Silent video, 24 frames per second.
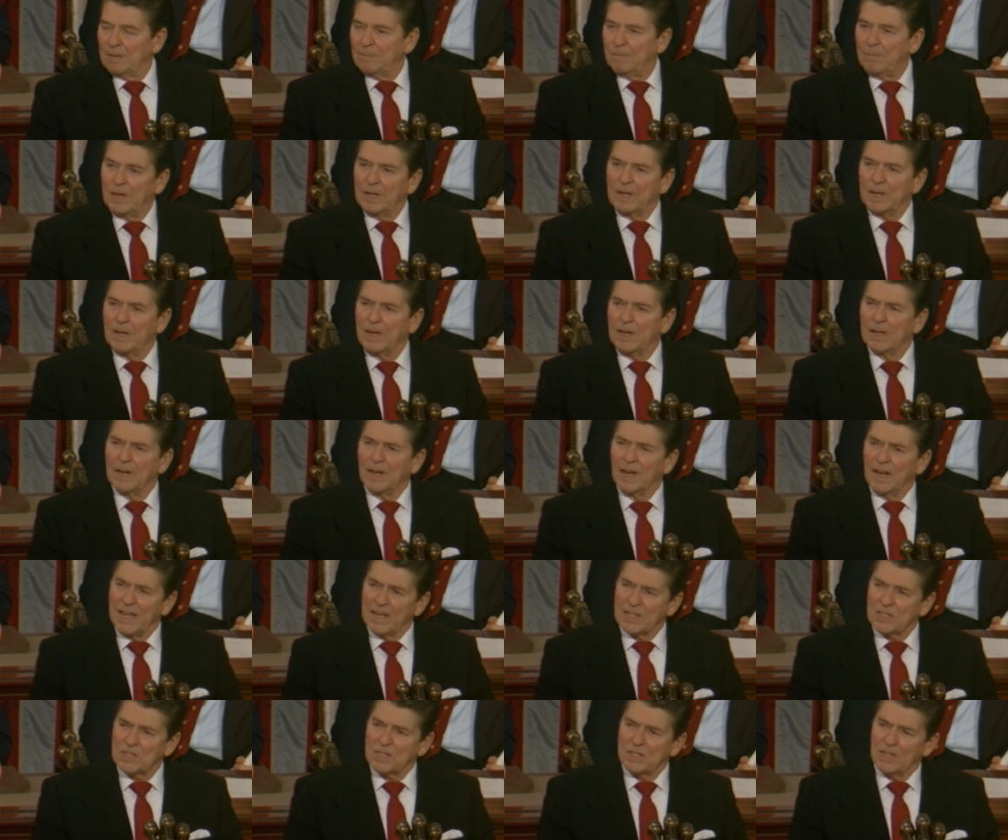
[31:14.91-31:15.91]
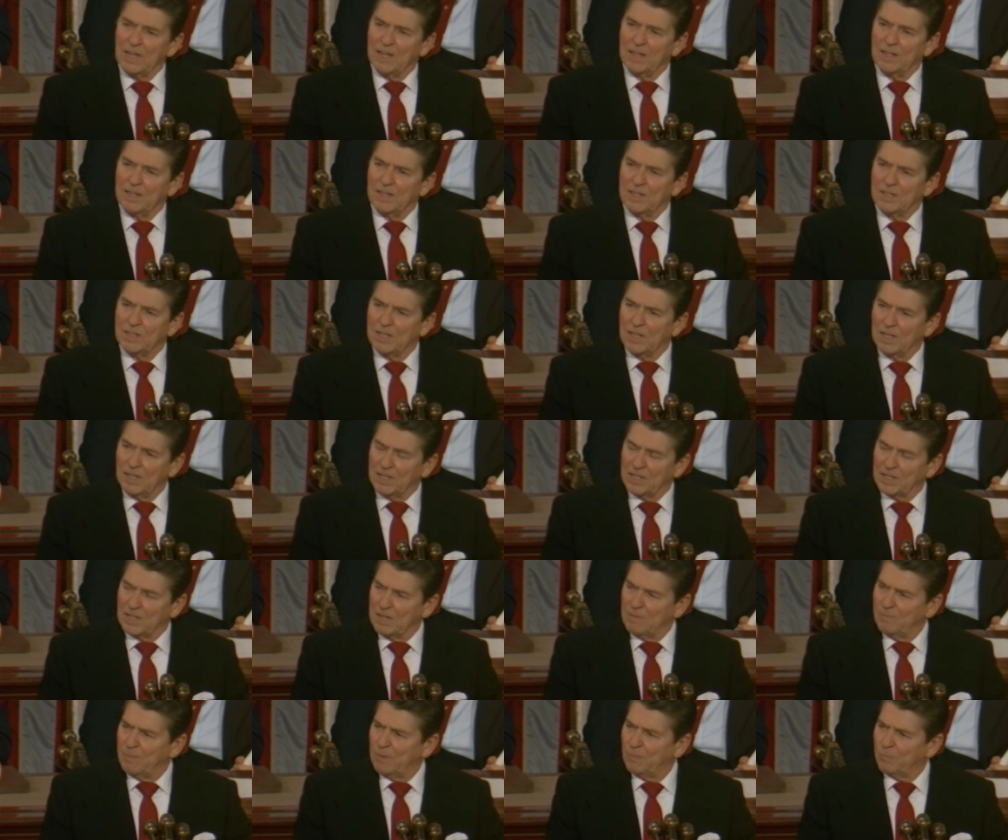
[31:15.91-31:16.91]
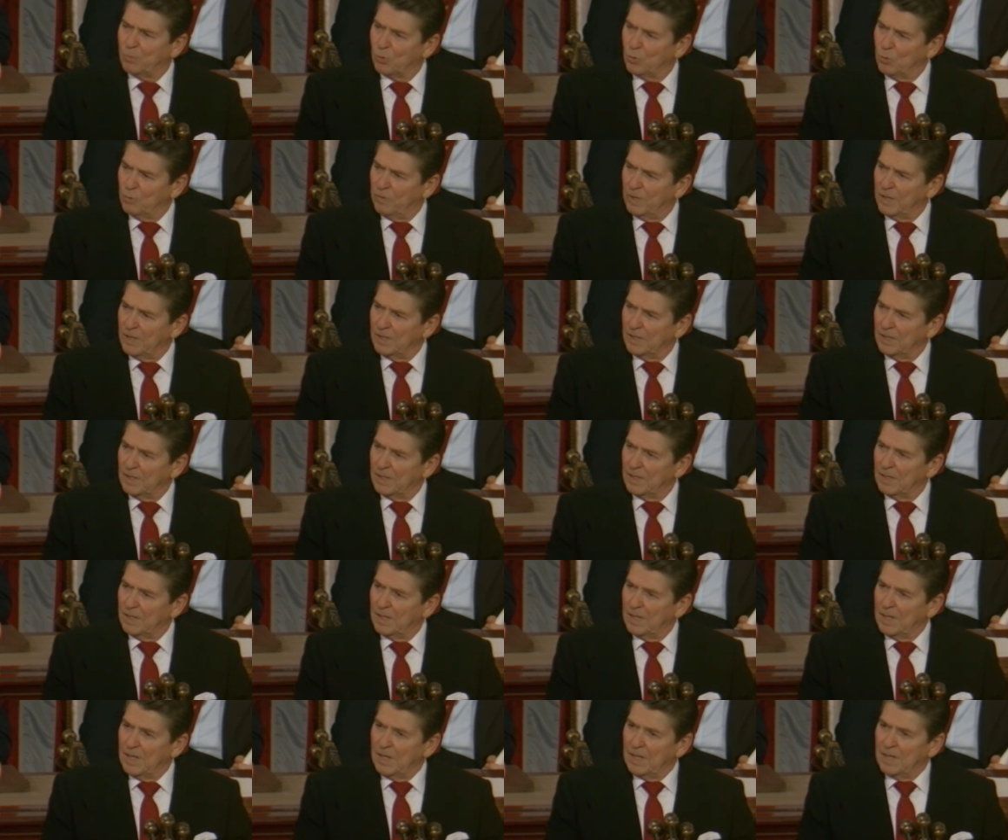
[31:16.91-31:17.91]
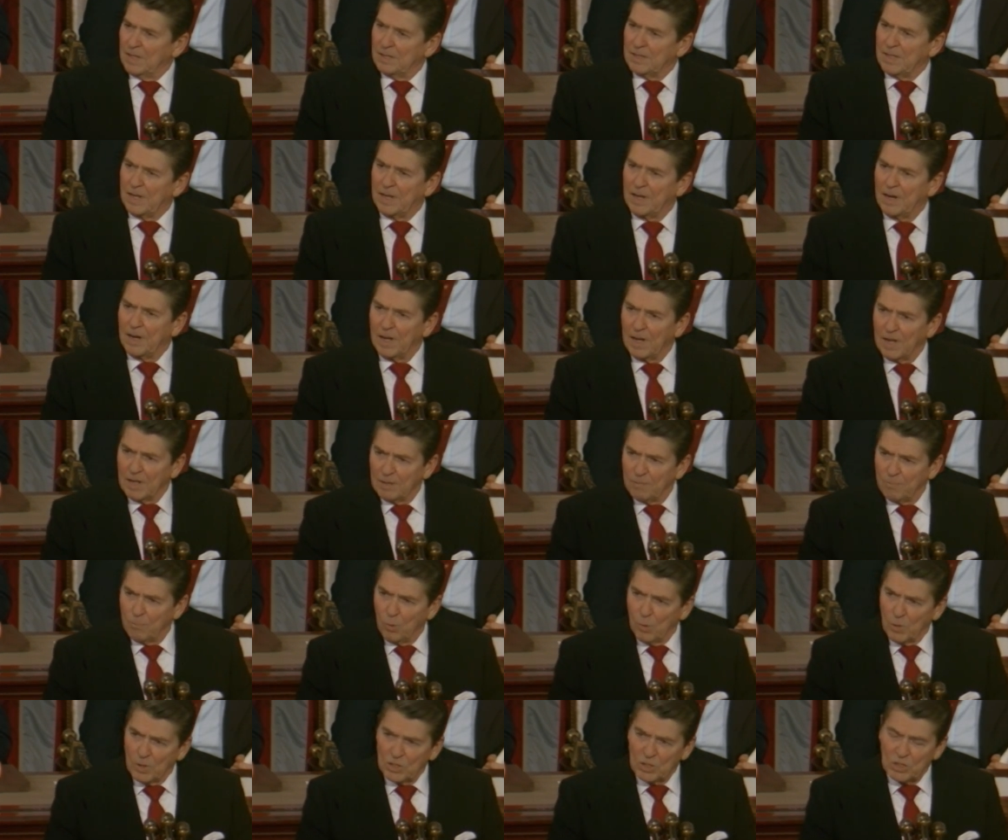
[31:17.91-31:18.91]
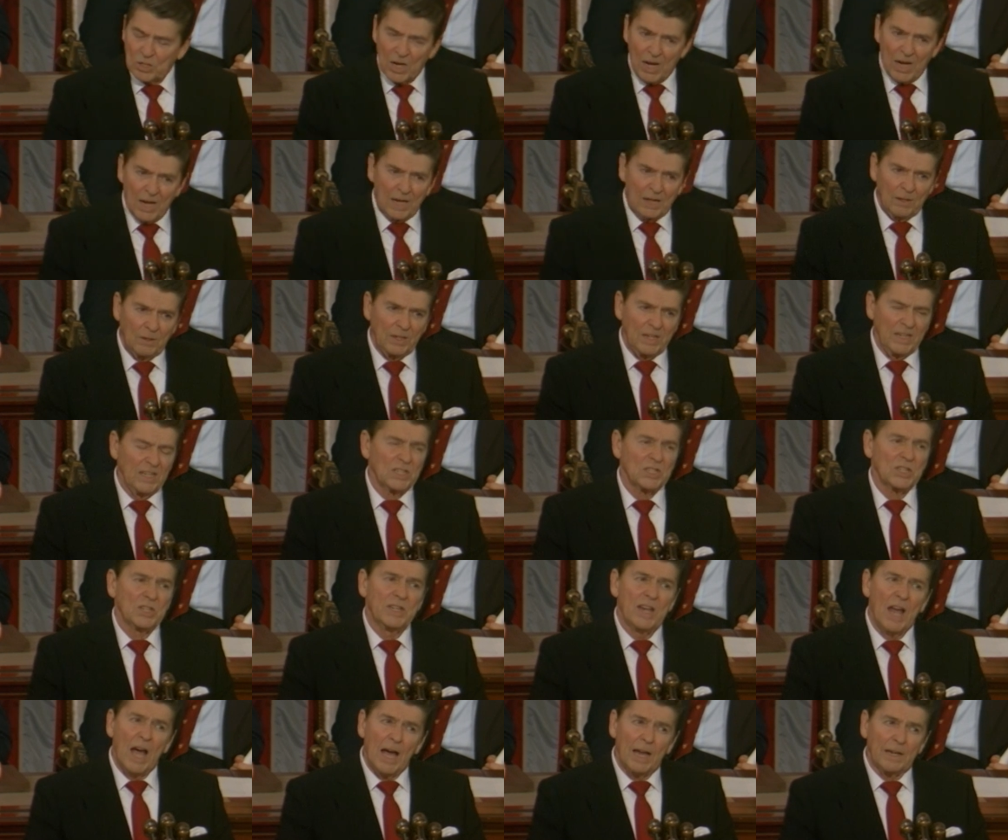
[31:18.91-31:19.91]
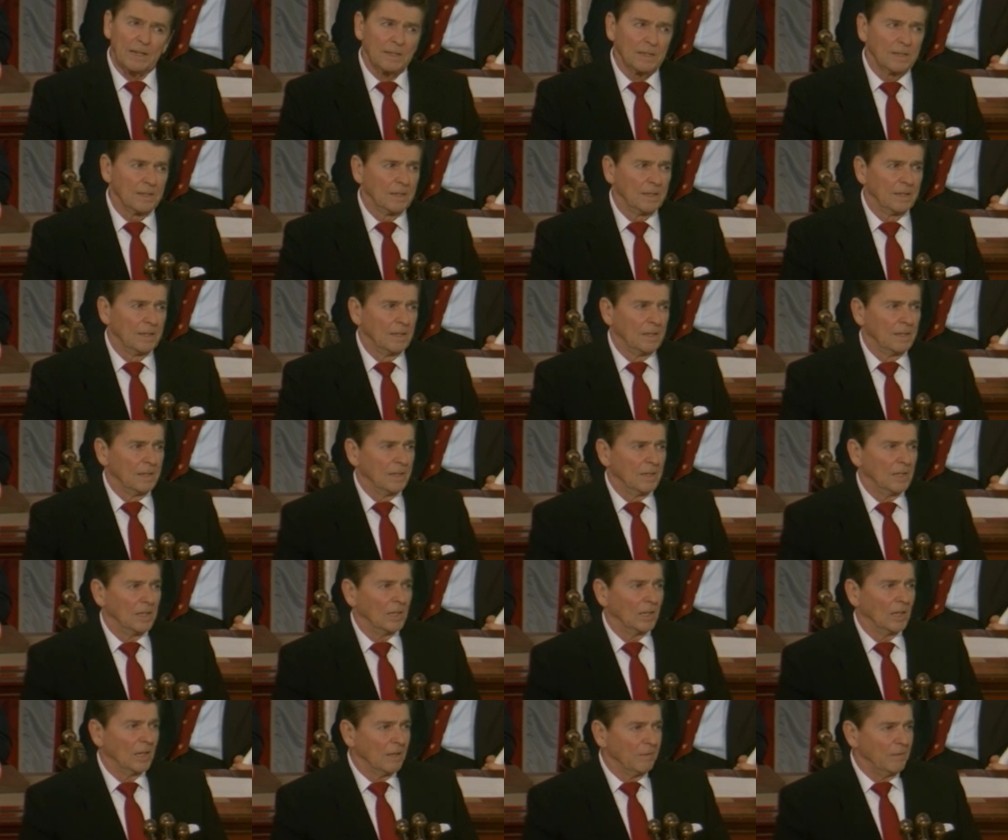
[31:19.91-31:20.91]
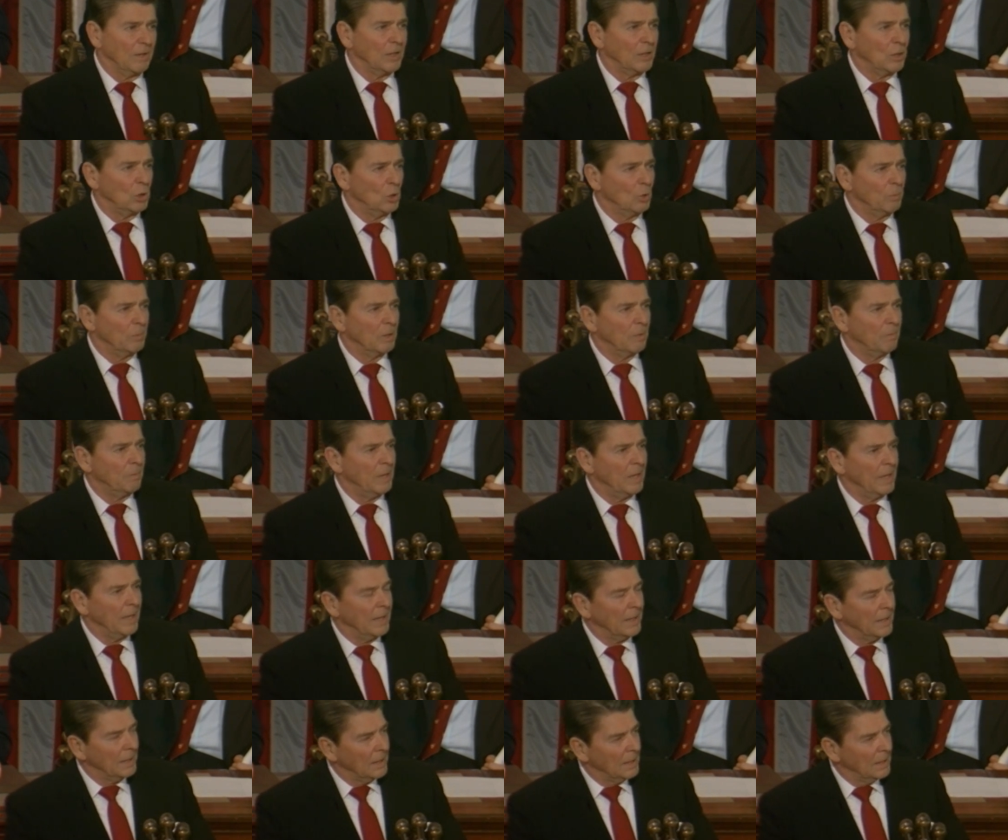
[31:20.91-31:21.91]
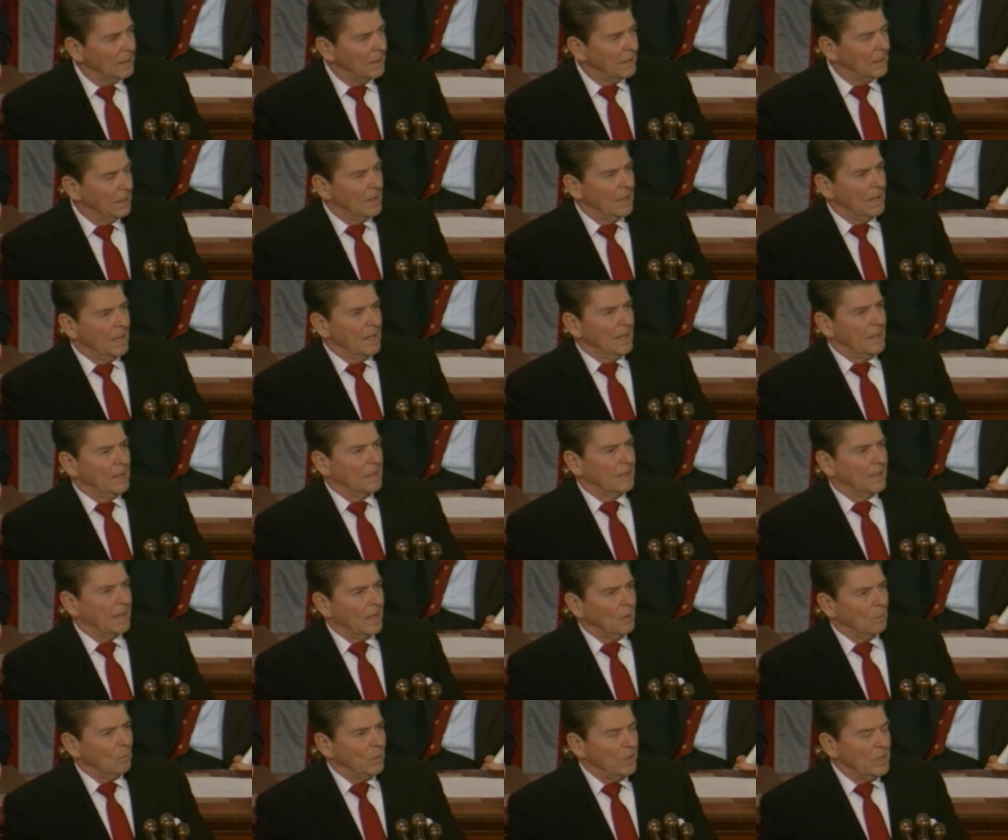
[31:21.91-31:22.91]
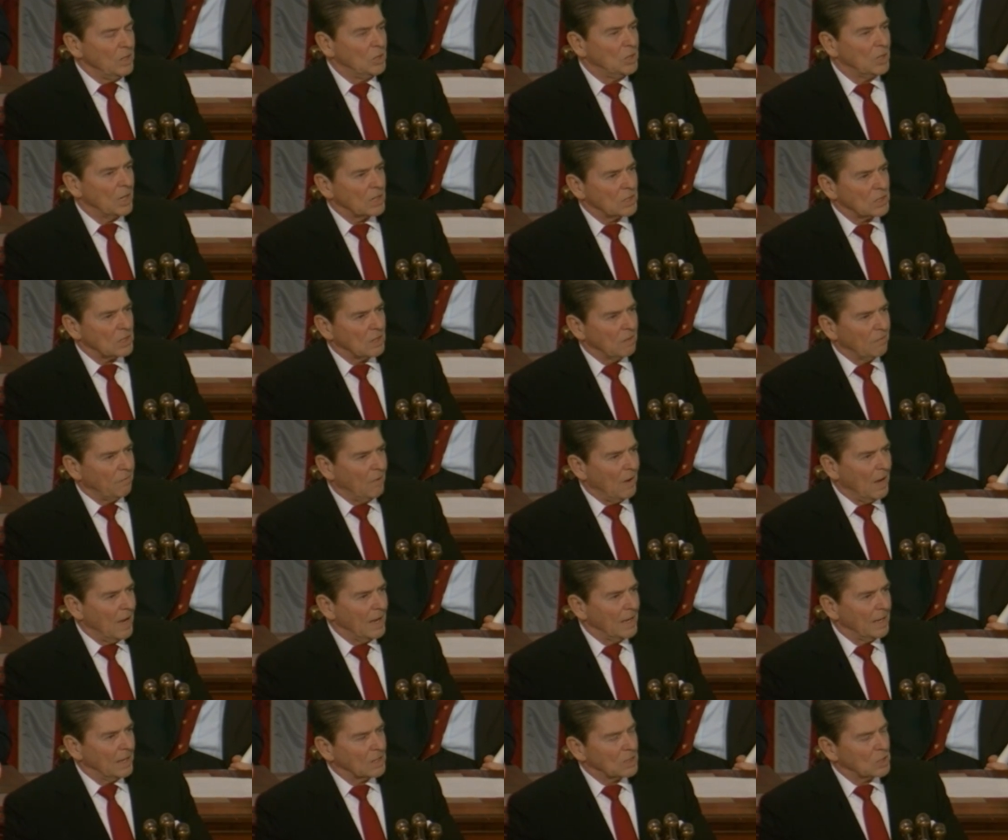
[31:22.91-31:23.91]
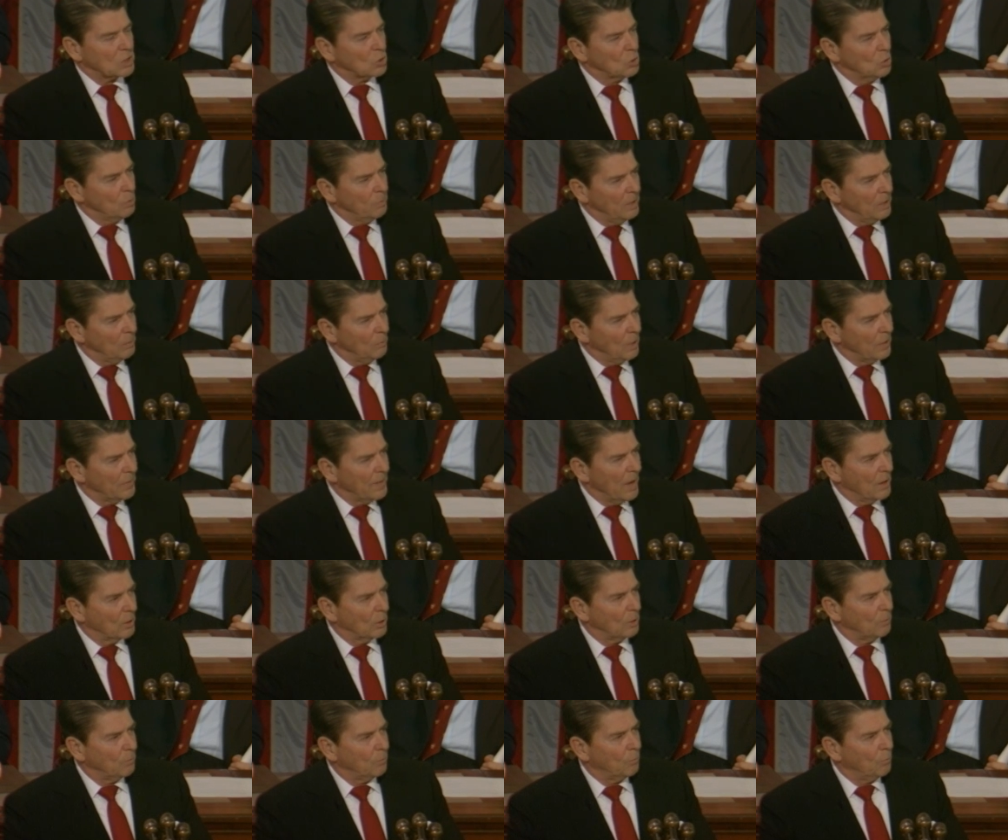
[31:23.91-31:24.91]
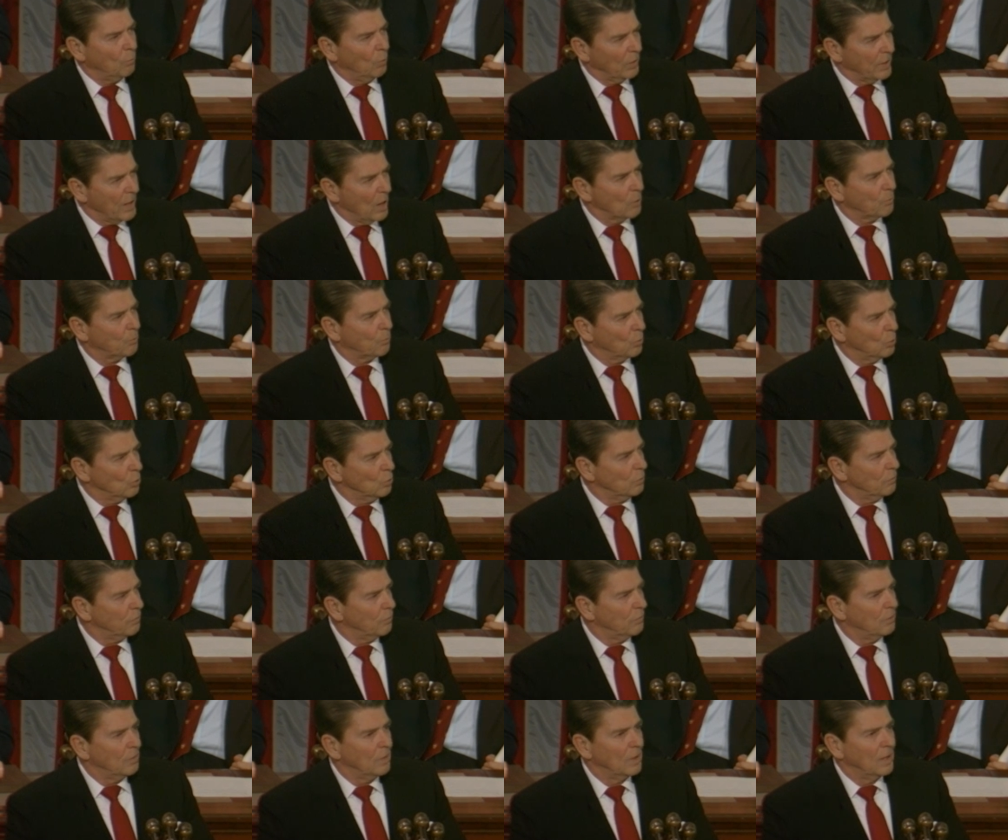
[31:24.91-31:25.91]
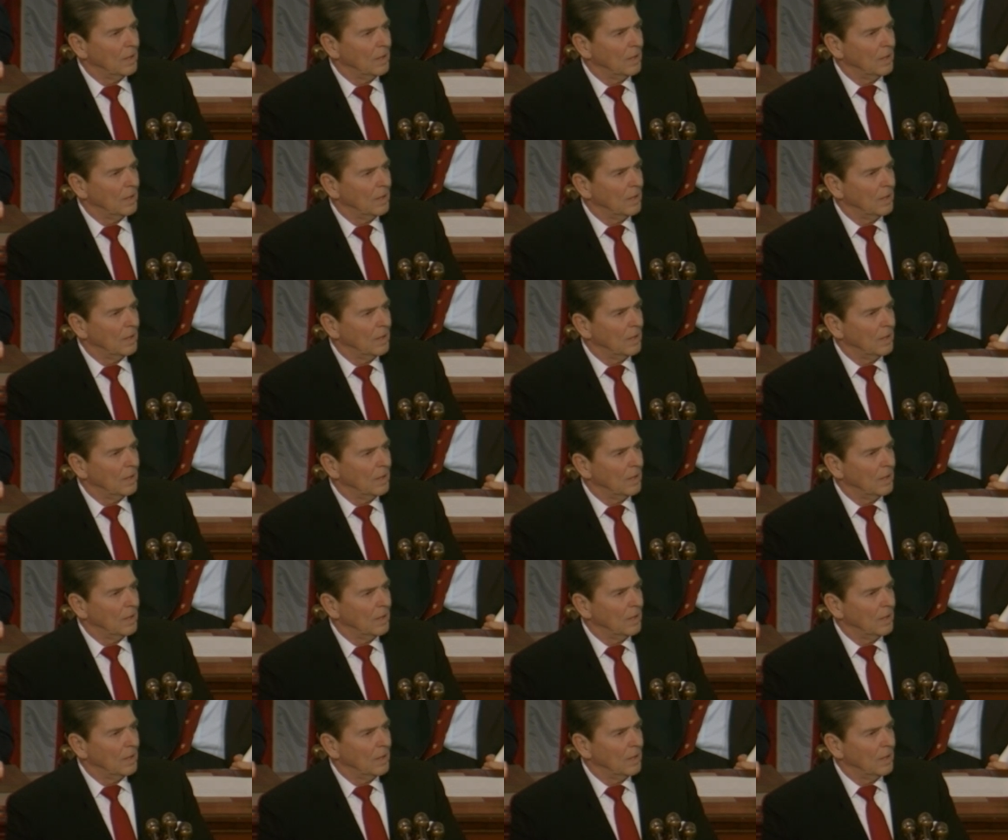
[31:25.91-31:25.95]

but unless and until it can be proven that an unborn child is not a living human being, can we justify assuming without, it, without proof